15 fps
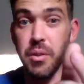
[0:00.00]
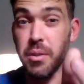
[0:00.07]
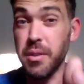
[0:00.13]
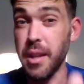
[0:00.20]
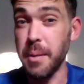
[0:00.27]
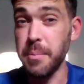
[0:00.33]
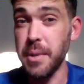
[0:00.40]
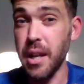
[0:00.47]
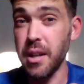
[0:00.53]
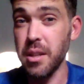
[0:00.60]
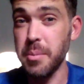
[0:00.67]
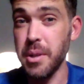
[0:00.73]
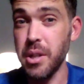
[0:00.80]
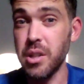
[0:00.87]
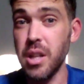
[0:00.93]
thumb down the
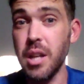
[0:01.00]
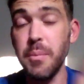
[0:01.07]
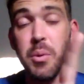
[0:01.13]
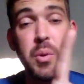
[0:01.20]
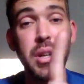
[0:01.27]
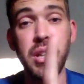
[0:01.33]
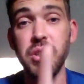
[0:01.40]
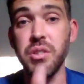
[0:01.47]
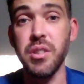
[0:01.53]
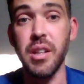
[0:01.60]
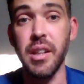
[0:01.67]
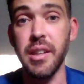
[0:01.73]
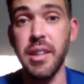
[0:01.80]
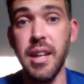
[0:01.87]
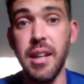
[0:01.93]
perineum, or you can just go
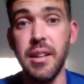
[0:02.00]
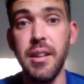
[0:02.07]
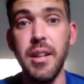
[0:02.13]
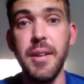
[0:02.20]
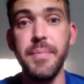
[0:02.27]
like that.